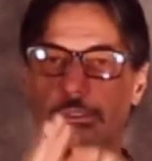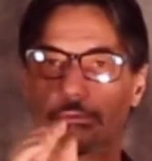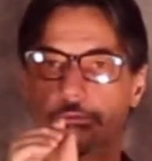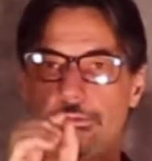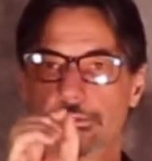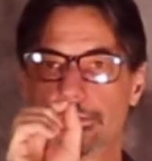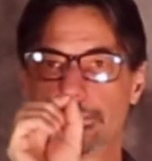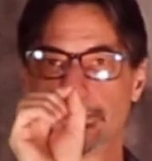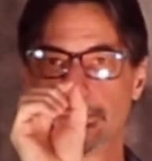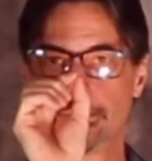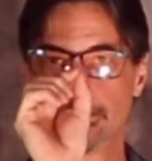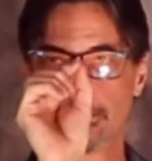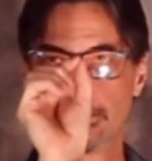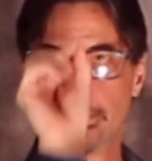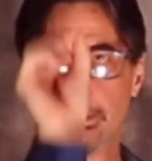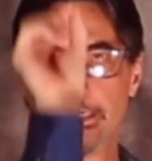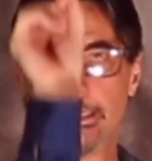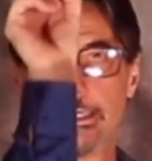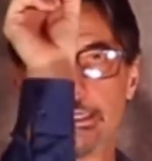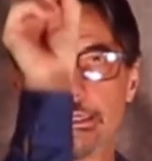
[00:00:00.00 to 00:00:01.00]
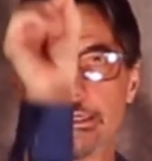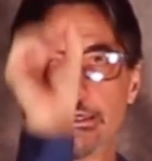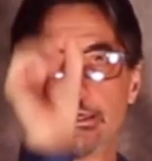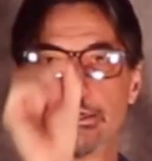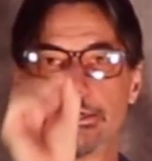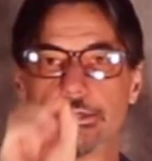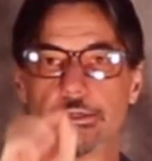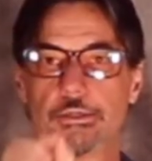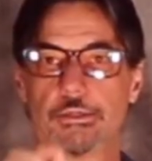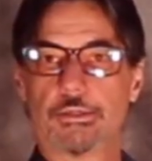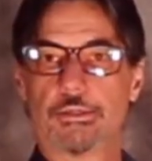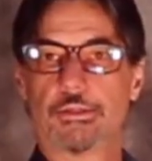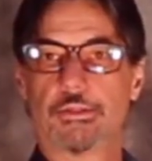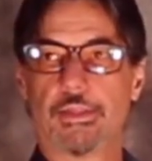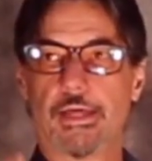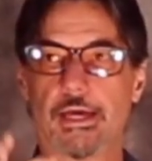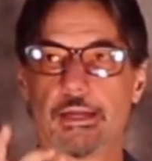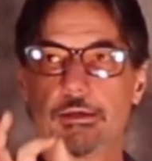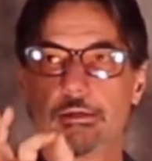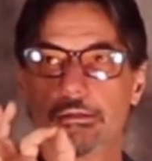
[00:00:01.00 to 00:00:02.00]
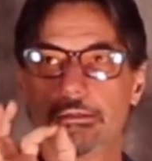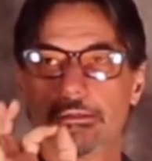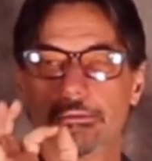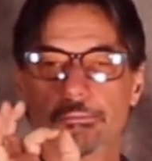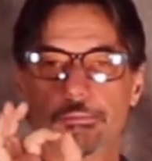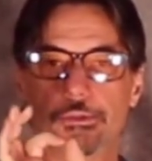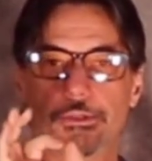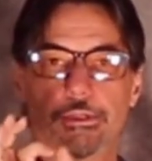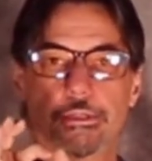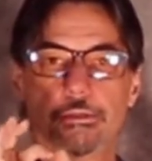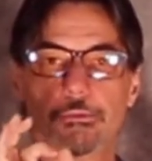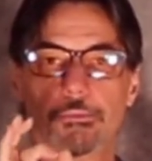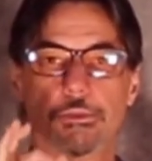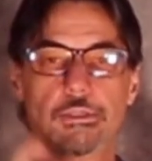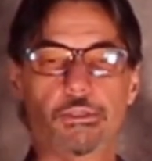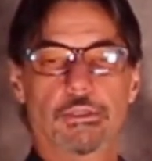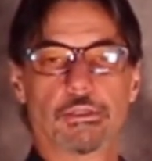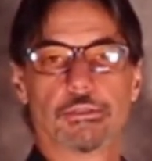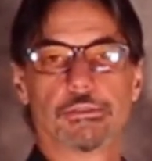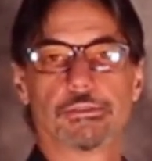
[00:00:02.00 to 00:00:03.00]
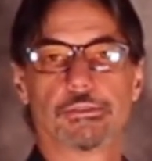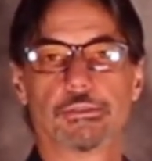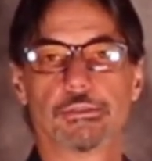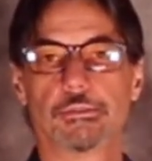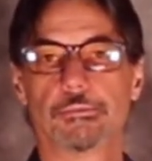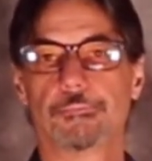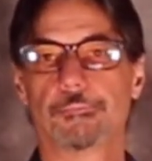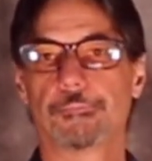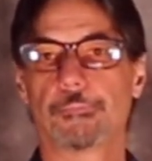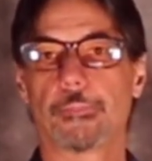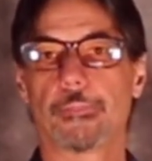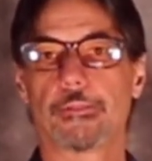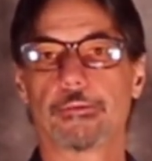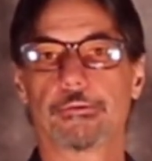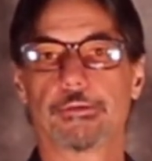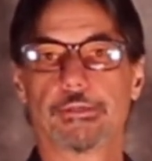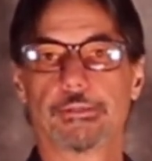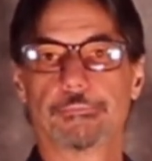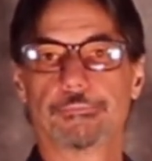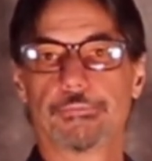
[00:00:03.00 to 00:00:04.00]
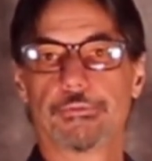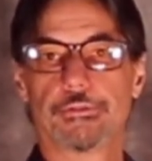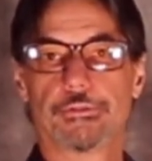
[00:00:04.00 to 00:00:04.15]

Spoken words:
It was just that complete immediacy, right?